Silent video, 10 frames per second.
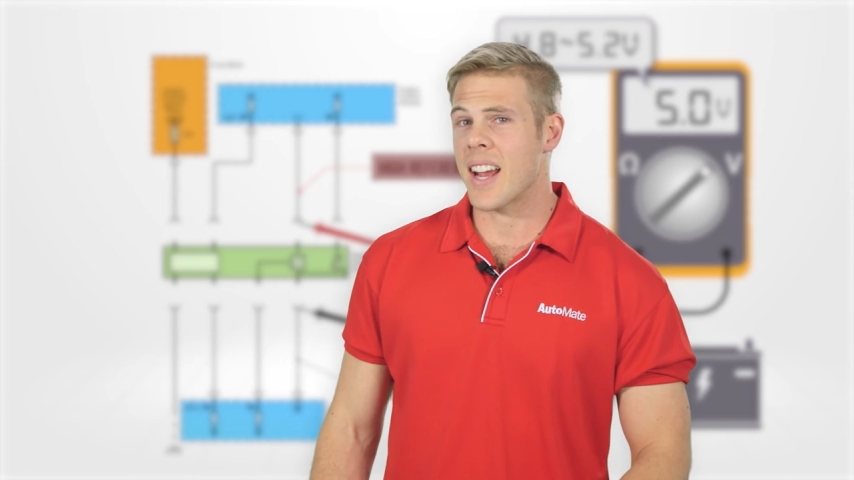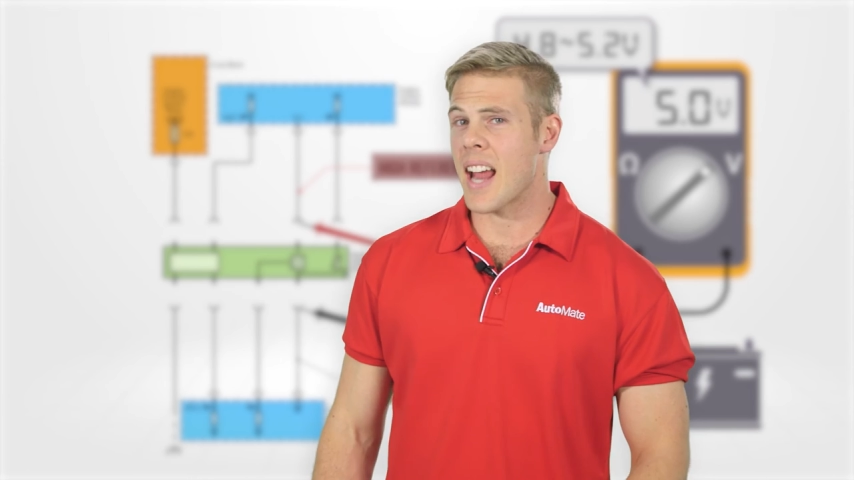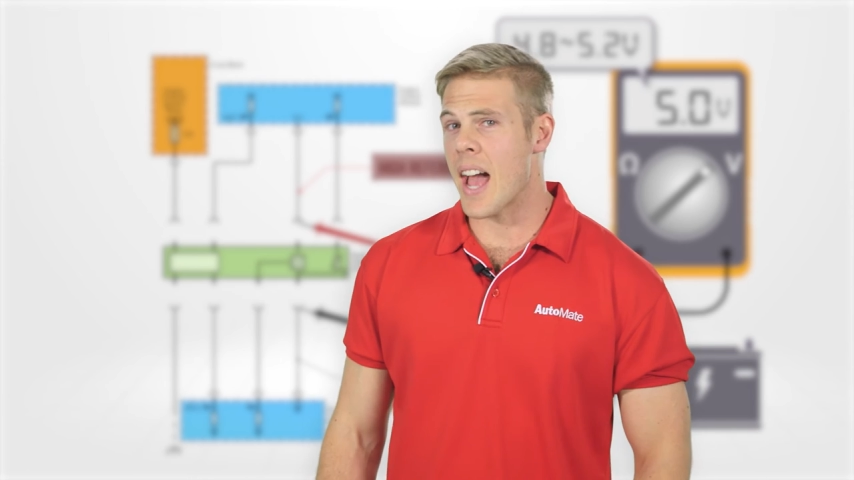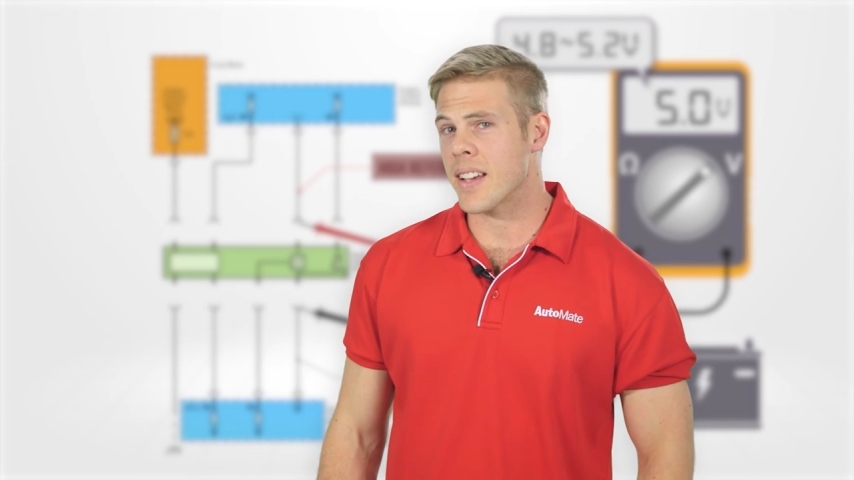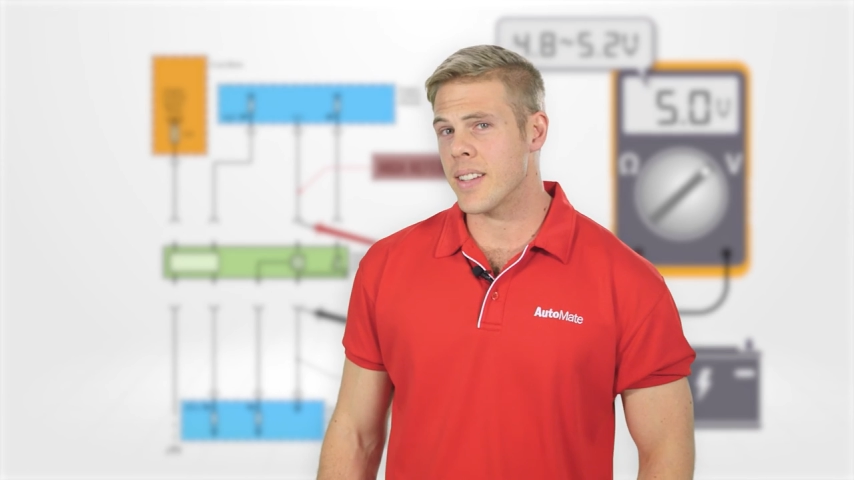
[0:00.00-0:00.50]
gain
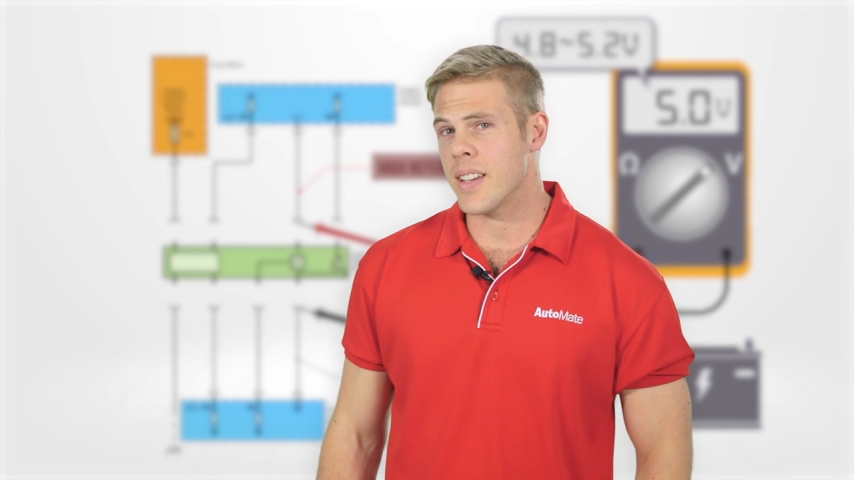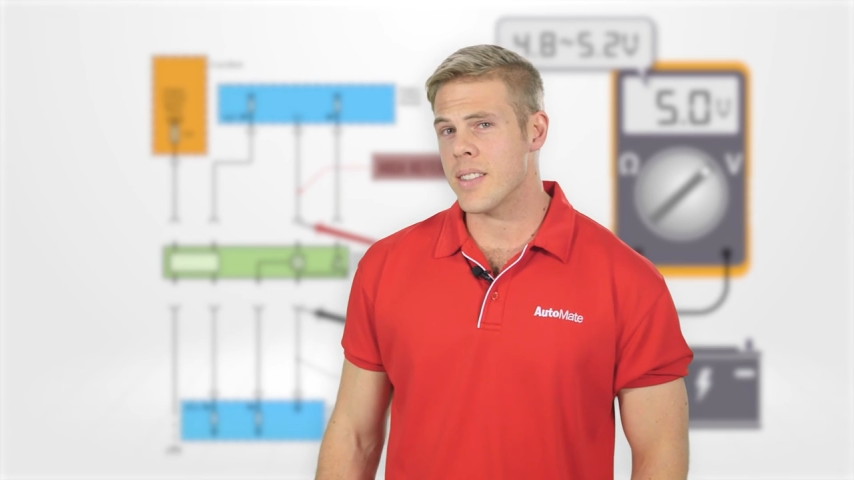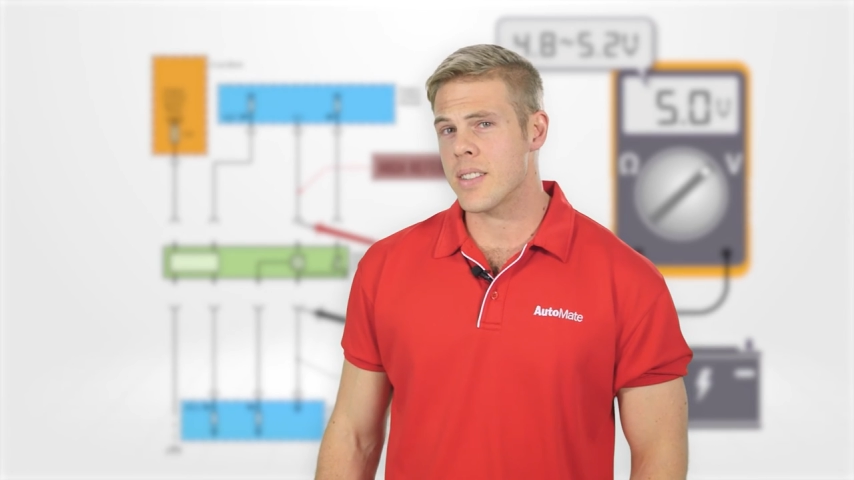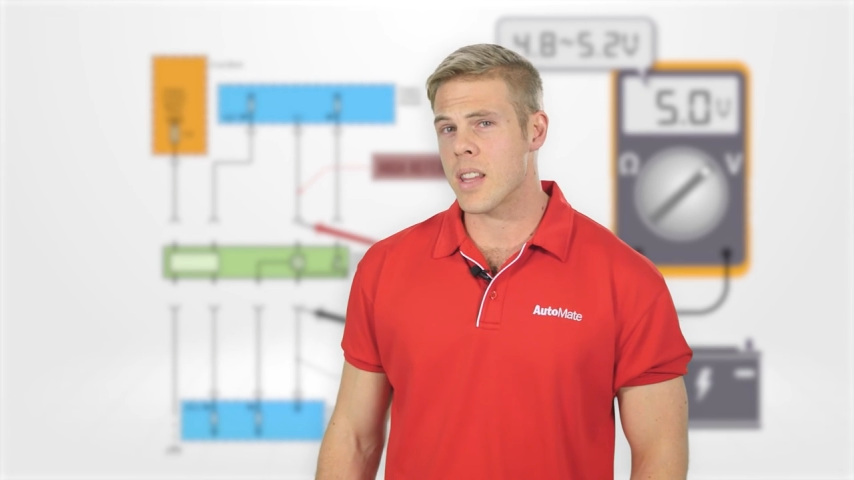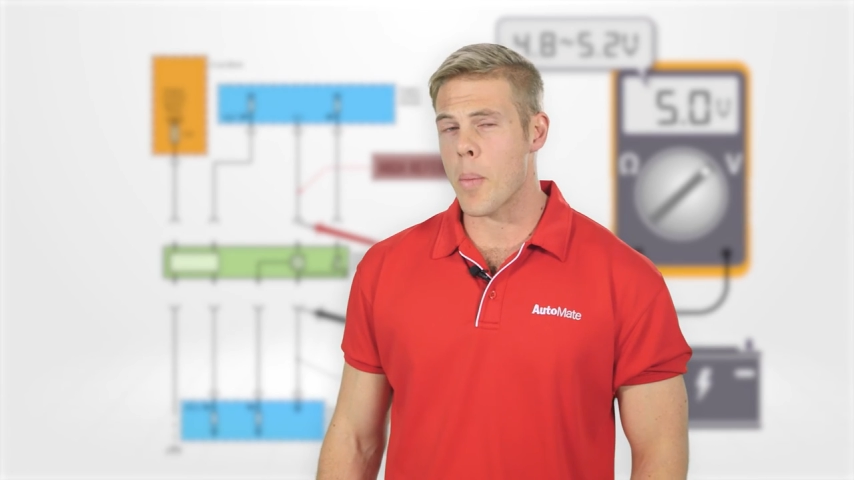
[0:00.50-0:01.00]

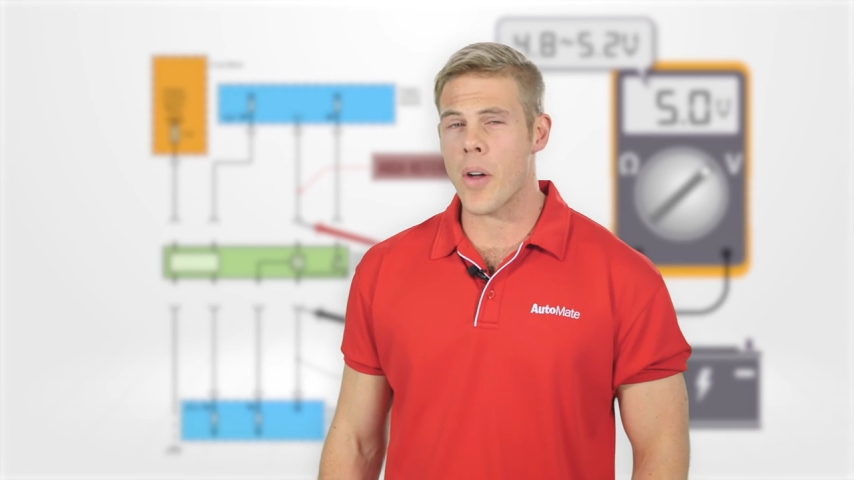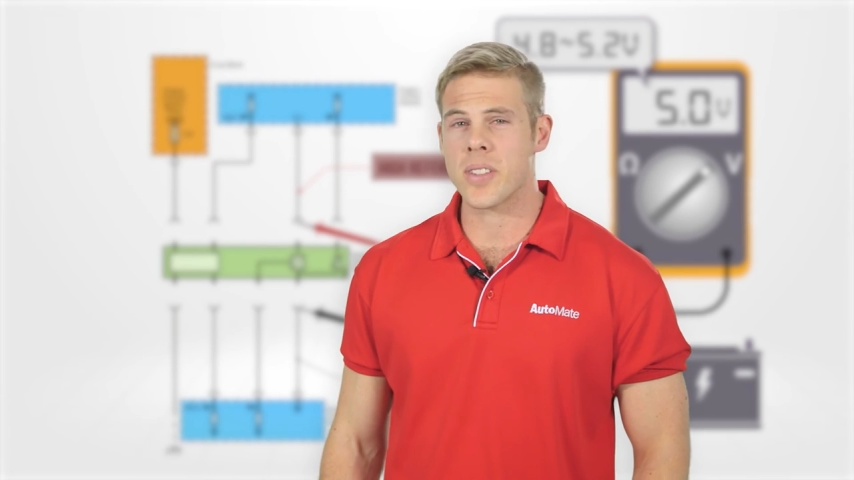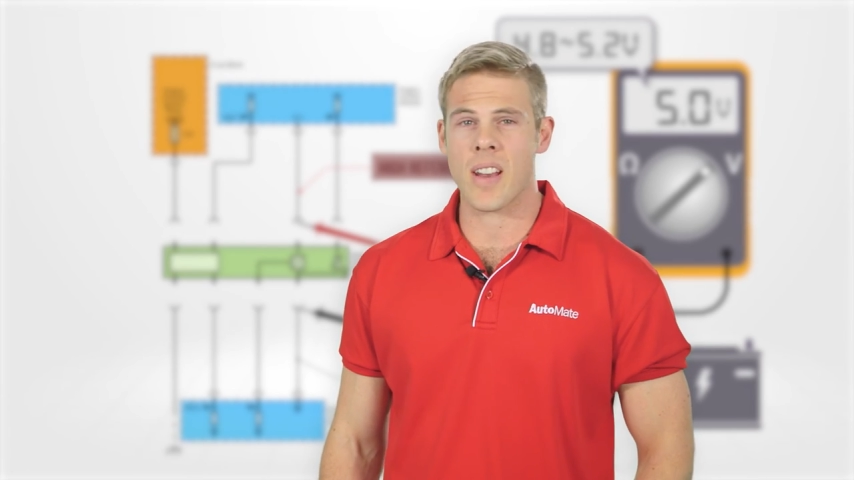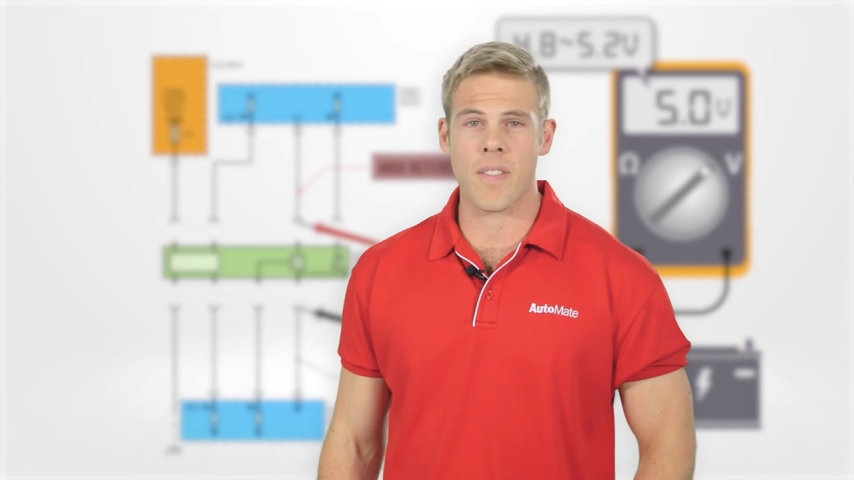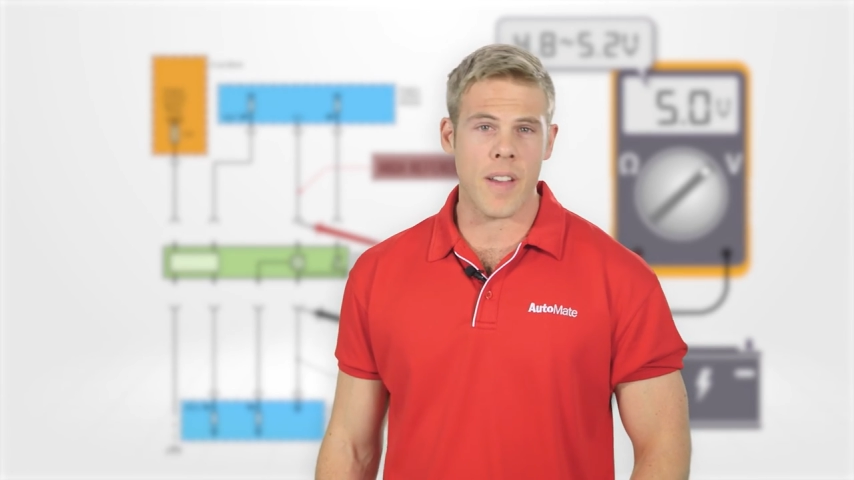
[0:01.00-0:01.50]
access to the
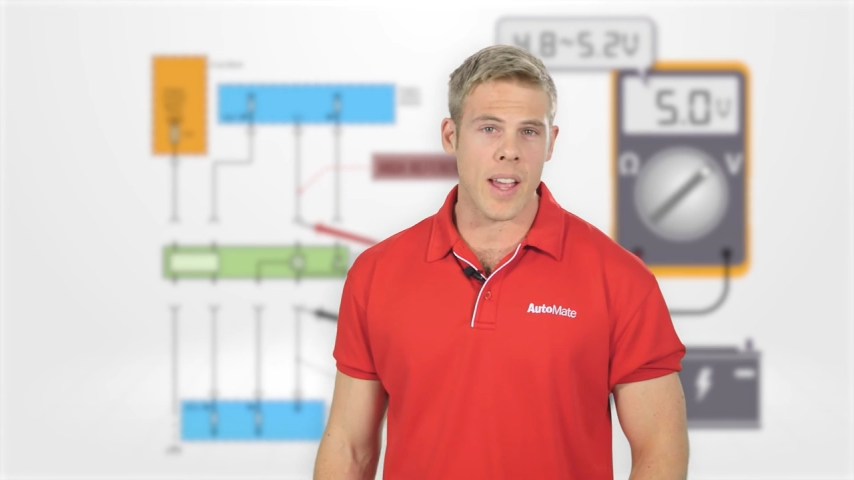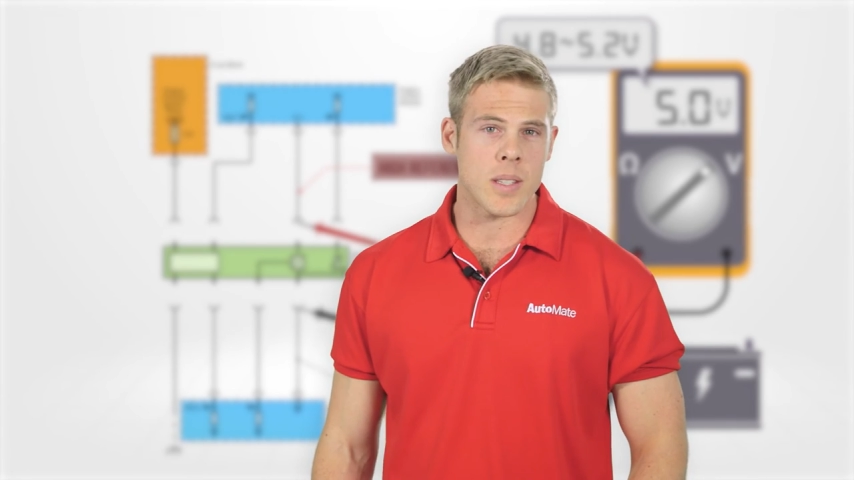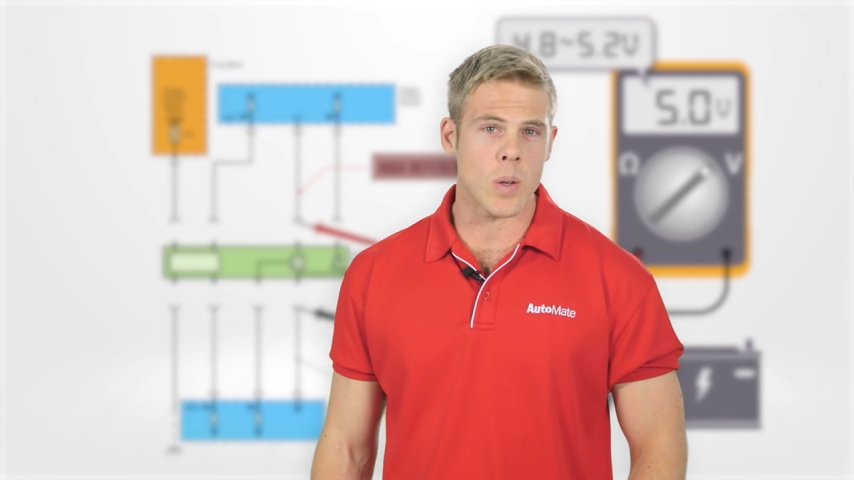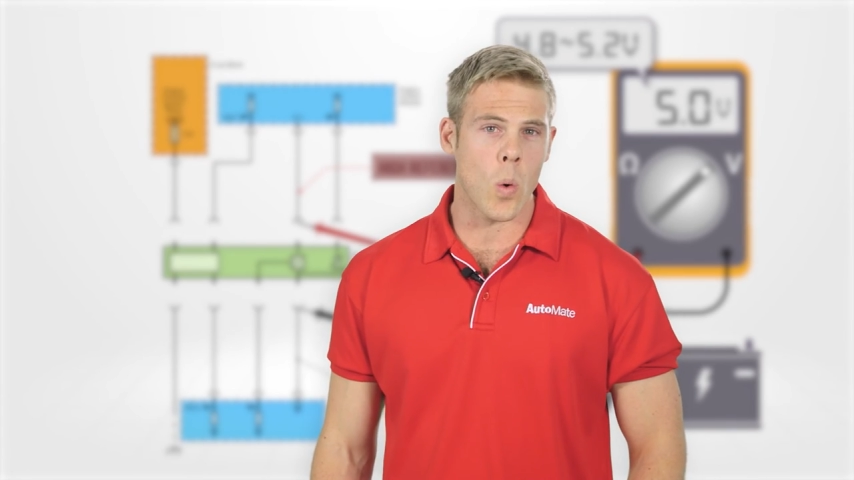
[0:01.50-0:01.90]
most advanced